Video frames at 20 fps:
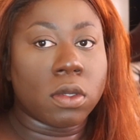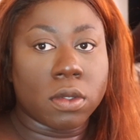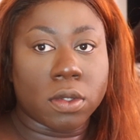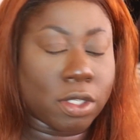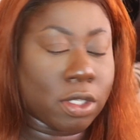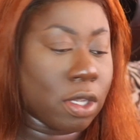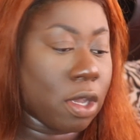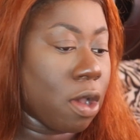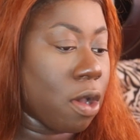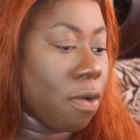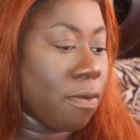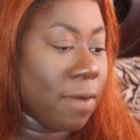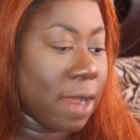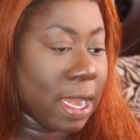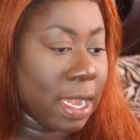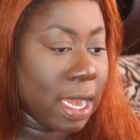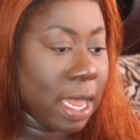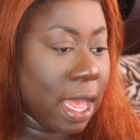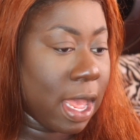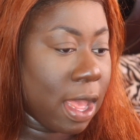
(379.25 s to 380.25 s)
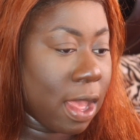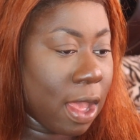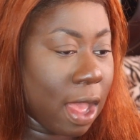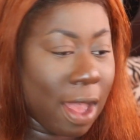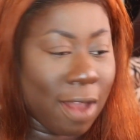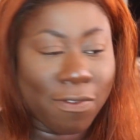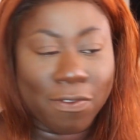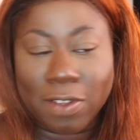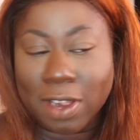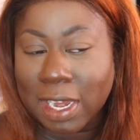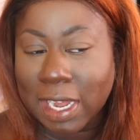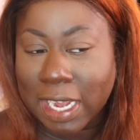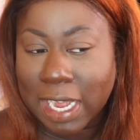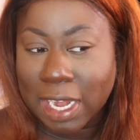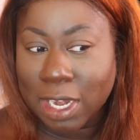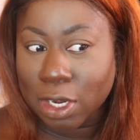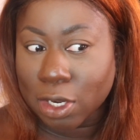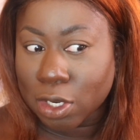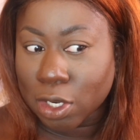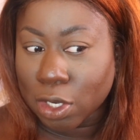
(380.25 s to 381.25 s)
So right now I feel like
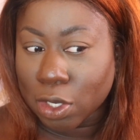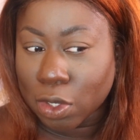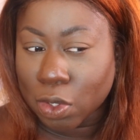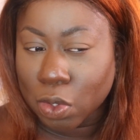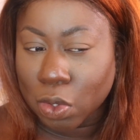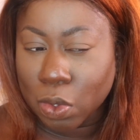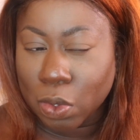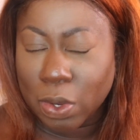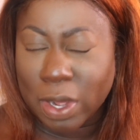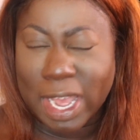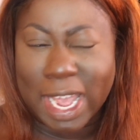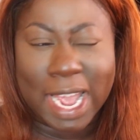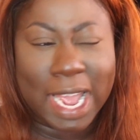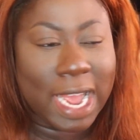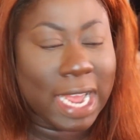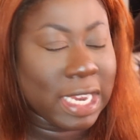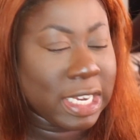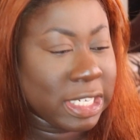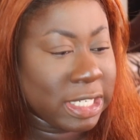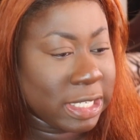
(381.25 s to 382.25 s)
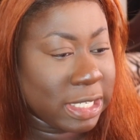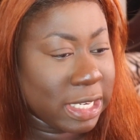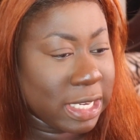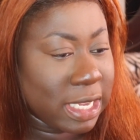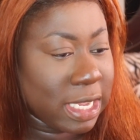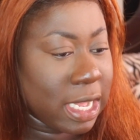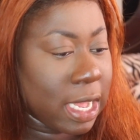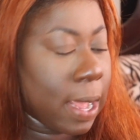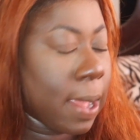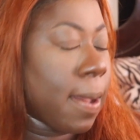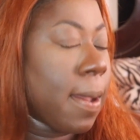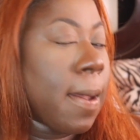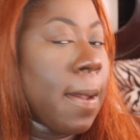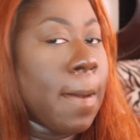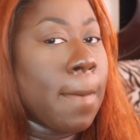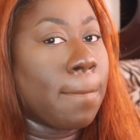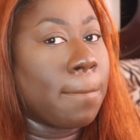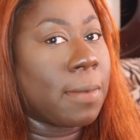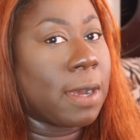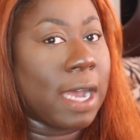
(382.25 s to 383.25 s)
I look a little ashy,
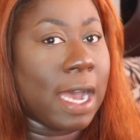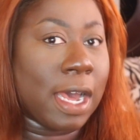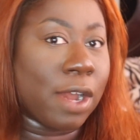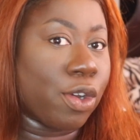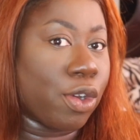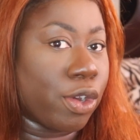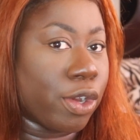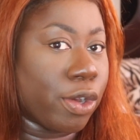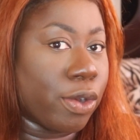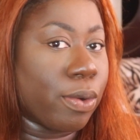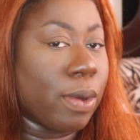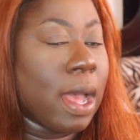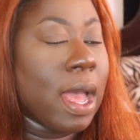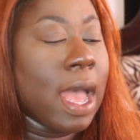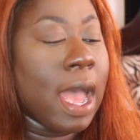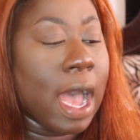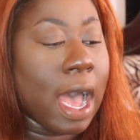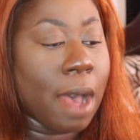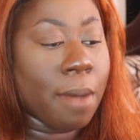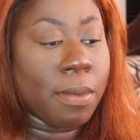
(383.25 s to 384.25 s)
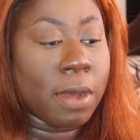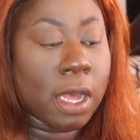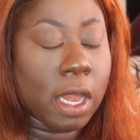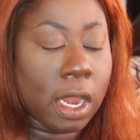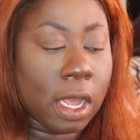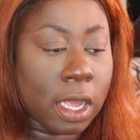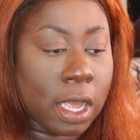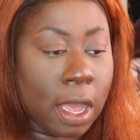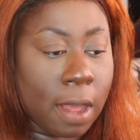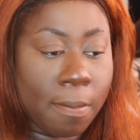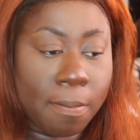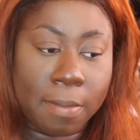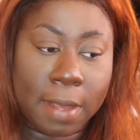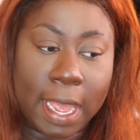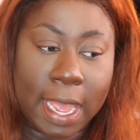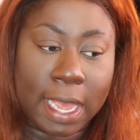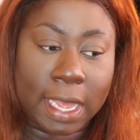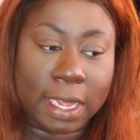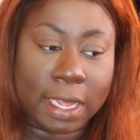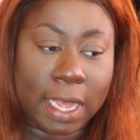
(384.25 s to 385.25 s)
but I don't know. I'm gonna come
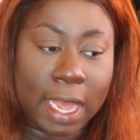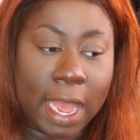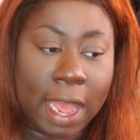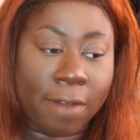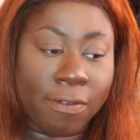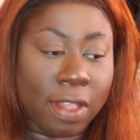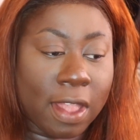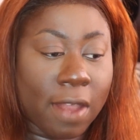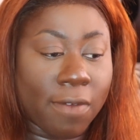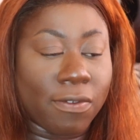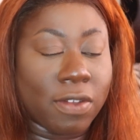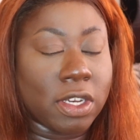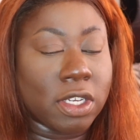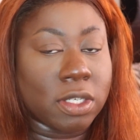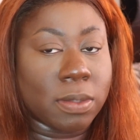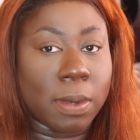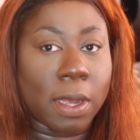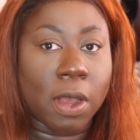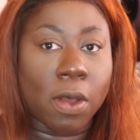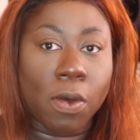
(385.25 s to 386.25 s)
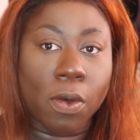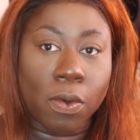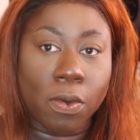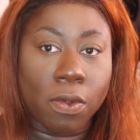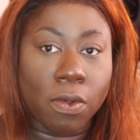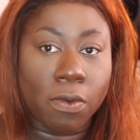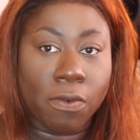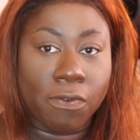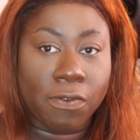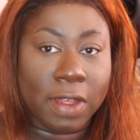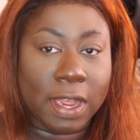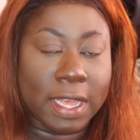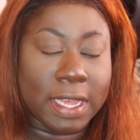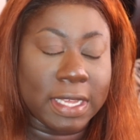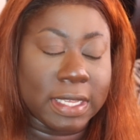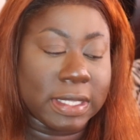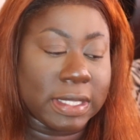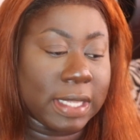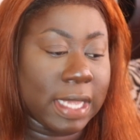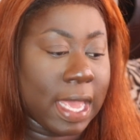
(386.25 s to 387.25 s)
back after I finish my whole
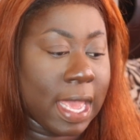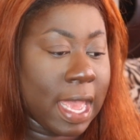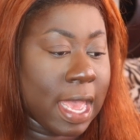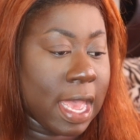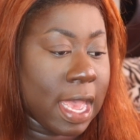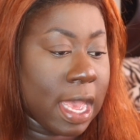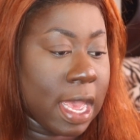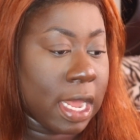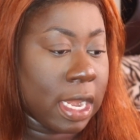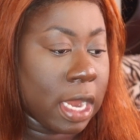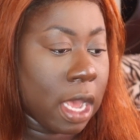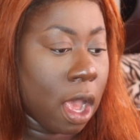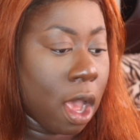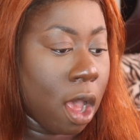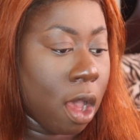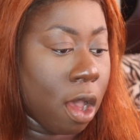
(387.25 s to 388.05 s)
face and